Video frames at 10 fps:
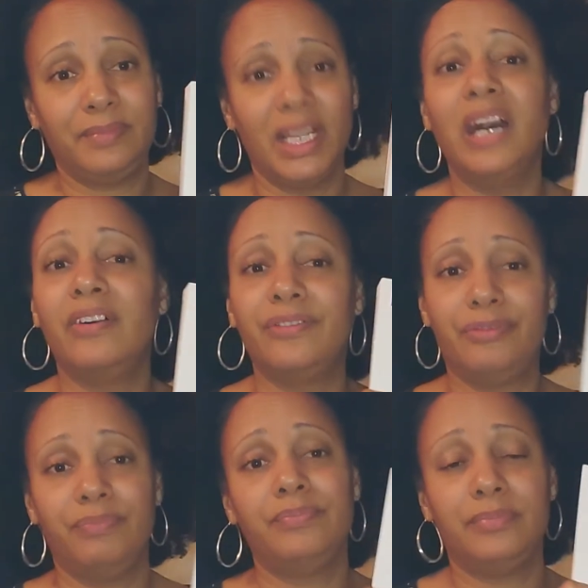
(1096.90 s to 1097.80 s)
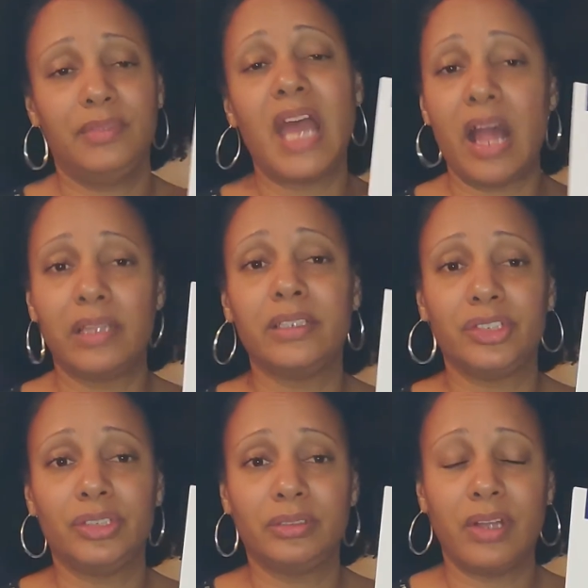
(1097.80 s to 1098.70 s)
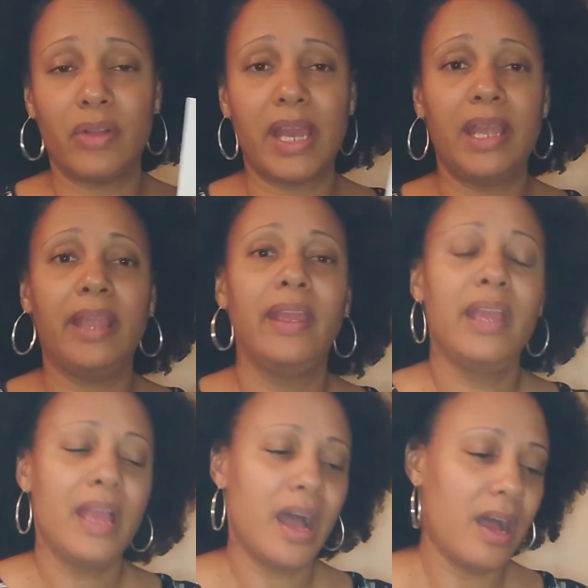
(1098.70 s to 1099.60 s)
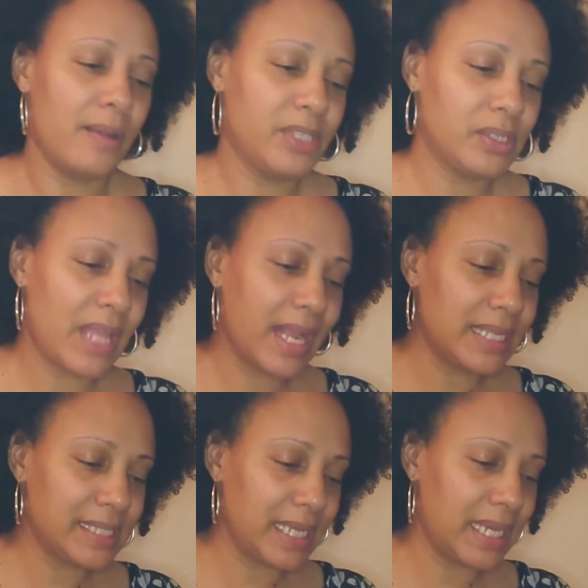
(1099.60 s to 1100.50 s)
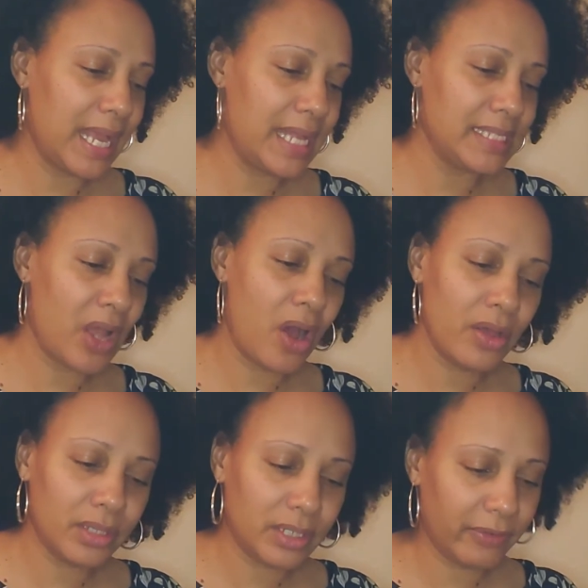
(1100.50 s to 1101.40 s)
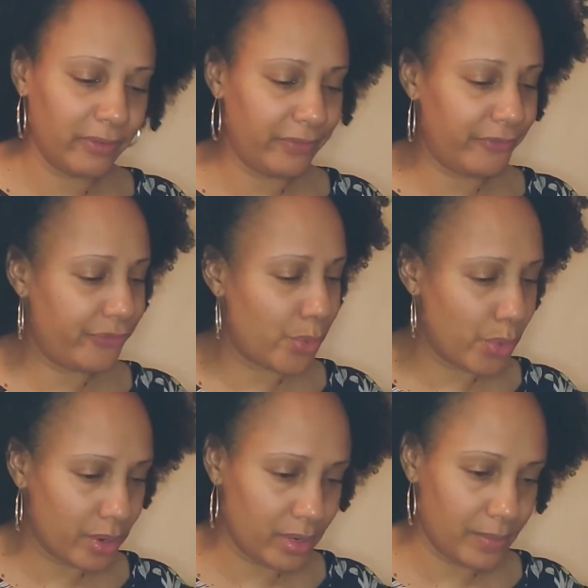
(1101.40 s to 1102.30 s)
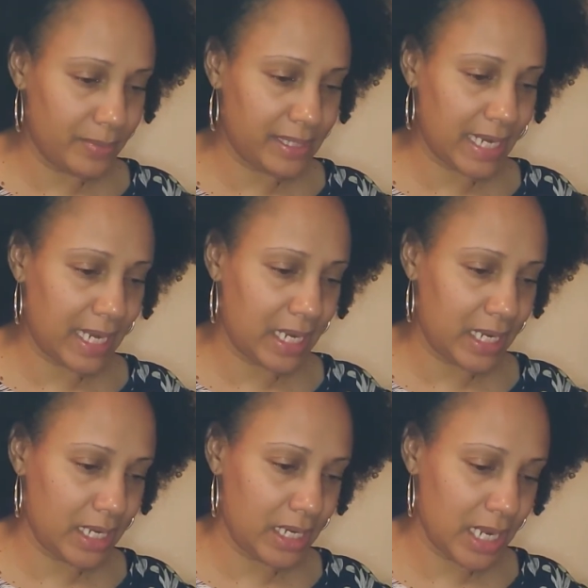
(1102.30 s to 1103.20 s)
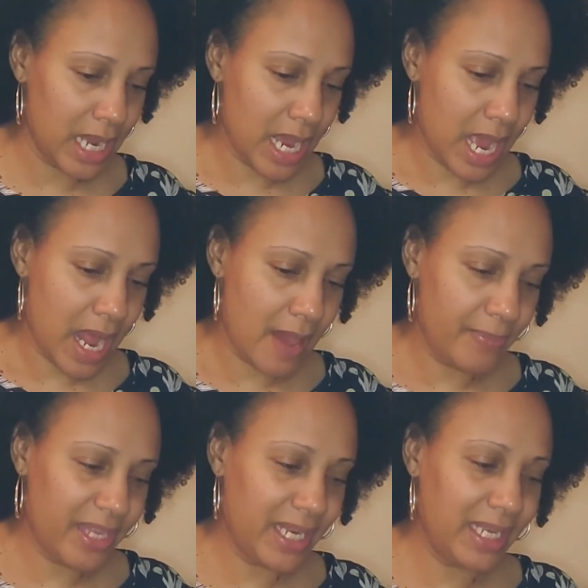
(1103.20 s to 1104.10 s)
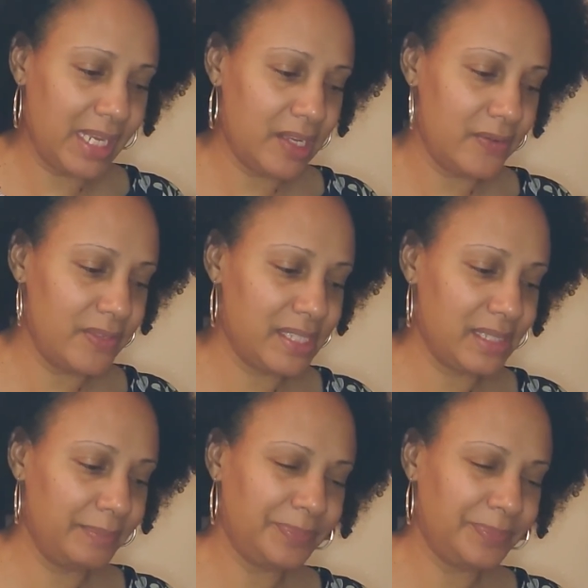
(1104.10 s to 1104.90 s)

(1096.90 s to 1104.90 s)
of knowledge, okay? So like I said, it has all the different forms, and then it gives